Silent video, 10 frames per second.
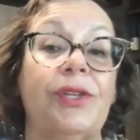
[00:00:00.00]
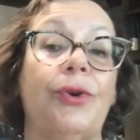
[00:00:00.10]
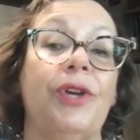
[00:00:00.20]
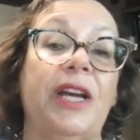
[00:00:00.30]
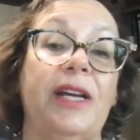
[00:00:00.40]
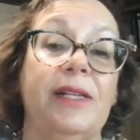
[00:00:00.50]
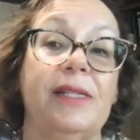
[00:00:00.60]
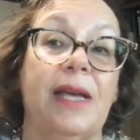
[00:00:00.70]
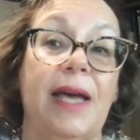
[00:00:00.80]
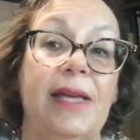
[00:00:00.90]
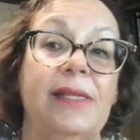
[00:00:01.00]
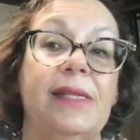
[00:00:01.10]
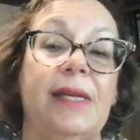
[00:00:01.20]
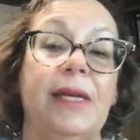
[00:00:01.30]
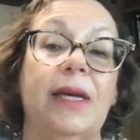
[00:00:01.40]
chronic
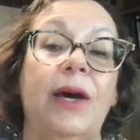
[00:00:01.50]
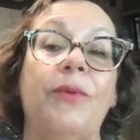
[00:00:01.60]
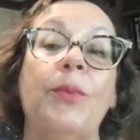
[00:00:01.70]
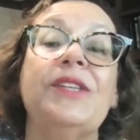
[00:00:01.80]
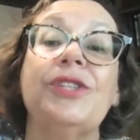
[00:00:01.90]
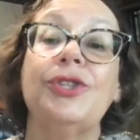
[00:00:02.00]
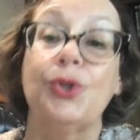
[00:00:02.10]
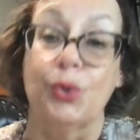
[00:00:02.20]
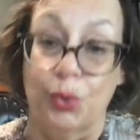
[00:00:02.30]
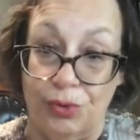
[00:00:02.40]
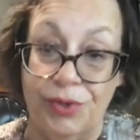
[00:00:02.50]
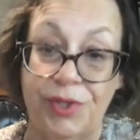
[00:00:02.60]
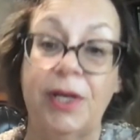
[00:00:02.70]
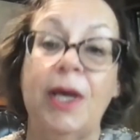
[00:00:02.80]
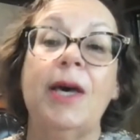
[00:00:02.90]
anxiety with the
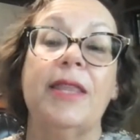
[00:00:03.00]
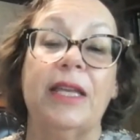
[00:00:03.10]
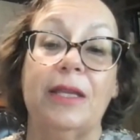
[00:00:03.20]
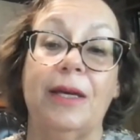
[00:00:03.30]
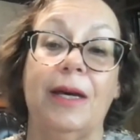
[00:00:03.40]
tools that